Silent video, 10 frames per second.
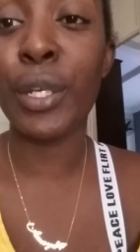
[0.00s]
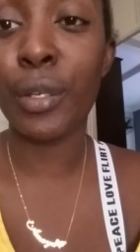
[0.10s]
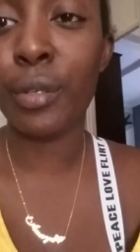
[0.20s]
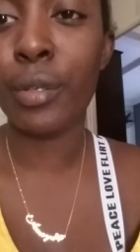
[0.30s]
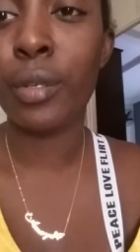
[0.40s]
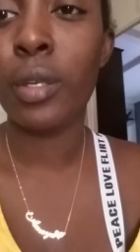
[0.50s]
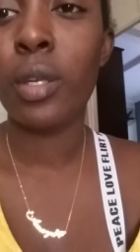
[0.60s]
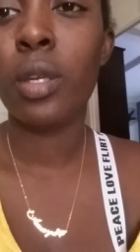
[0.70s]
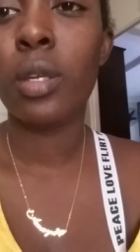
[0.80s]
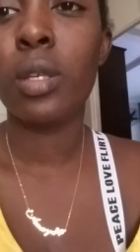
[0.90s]
dinner,
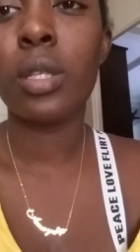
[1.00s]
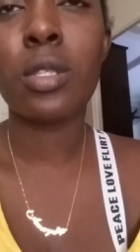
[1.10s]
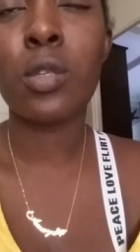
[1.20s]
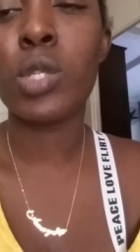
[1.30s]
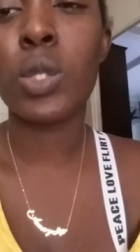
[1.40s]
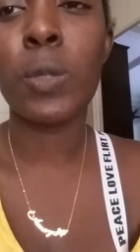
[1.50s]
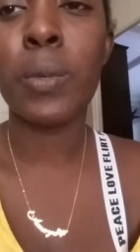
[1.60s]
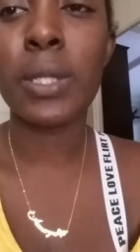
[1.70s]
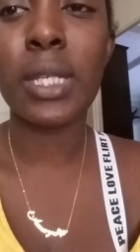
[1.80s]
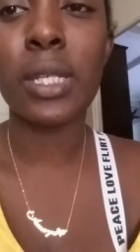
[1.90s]
some sweet
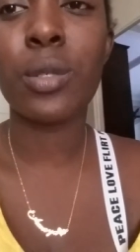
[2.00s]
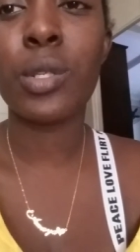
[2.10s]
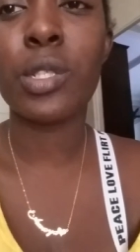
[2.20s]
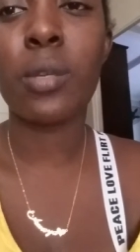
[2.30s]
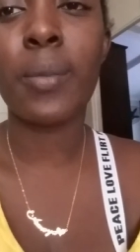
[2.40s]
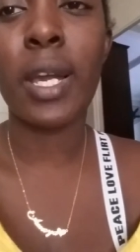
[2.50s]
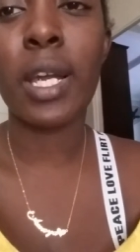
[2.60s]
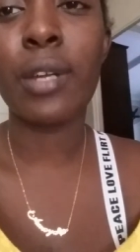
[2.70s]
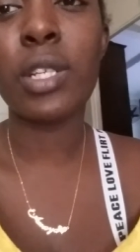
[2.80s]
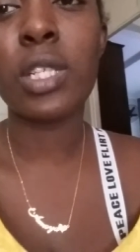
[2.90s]
potato or some
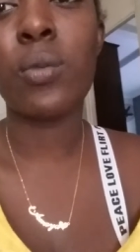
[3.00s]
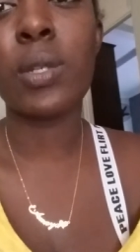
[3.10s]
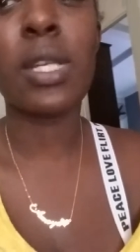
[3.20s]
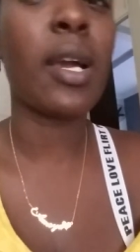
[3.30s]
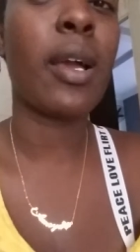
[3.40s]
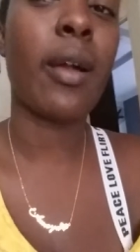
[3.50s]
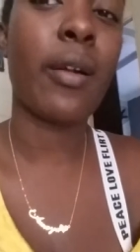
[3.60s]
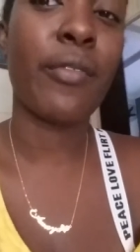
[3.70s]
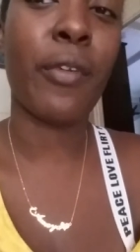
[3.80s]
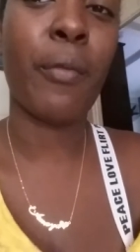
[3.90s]
Irish, which I
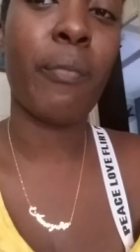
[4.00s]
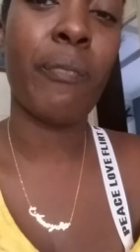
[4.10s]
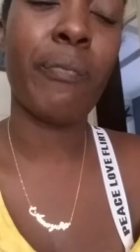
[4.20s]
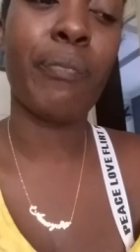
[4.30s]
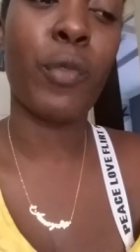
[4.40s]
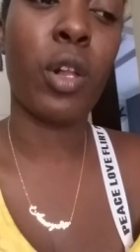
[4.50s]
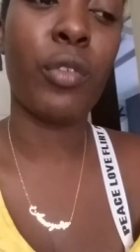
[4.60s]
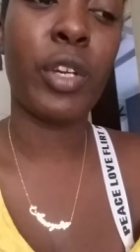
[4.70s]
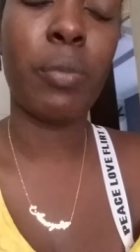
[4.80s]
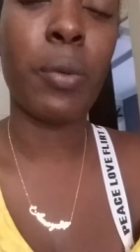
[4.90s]
have
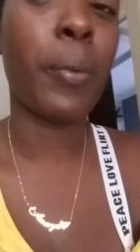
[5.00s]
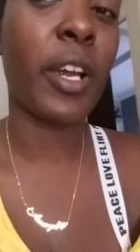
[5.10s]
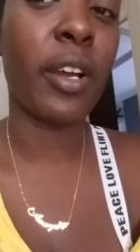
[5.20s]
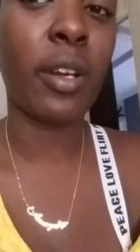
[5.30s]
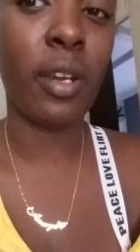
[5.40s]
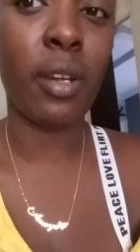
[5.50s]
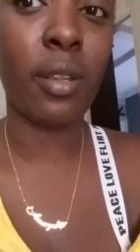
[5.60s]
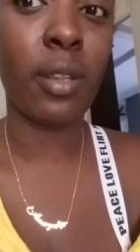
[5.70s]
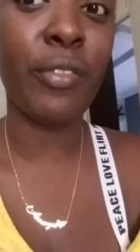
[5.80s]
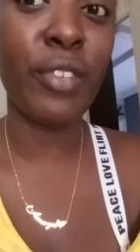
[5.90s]
already prepared in
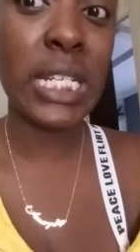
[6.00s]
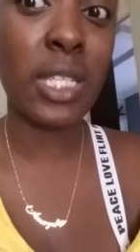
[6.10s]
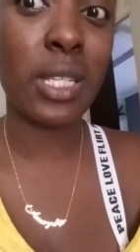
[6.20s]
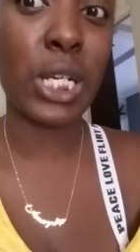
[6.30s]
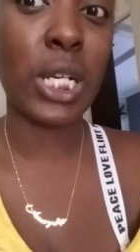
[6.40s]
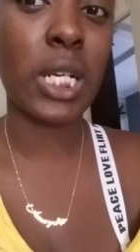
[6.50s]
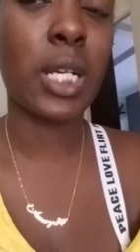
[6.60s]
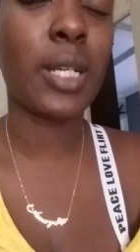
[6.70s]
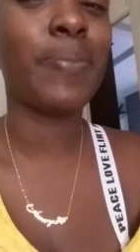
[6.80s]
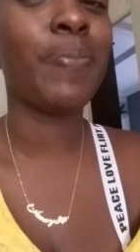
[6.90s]
the freezer.
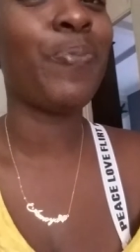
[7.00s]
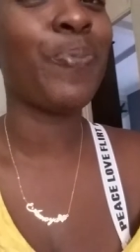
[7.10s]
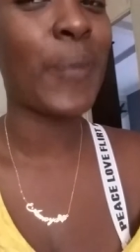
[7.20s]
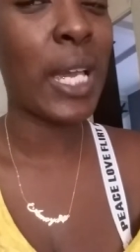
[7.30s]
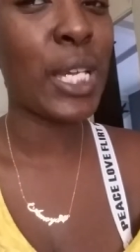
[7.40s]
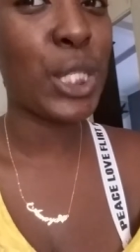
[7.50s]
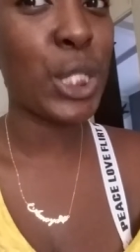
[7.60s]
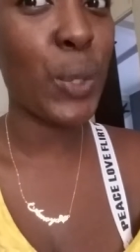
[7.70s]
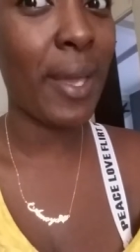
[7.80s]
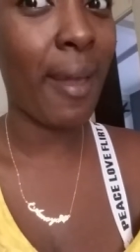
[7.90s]

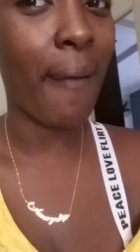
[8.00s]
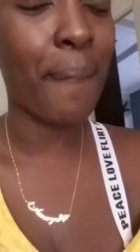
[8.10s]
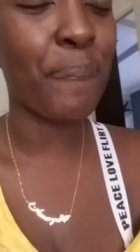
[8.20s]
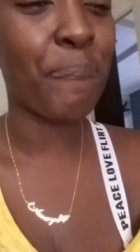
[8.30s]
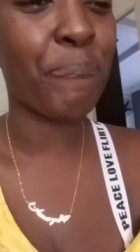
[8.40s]
So yeah.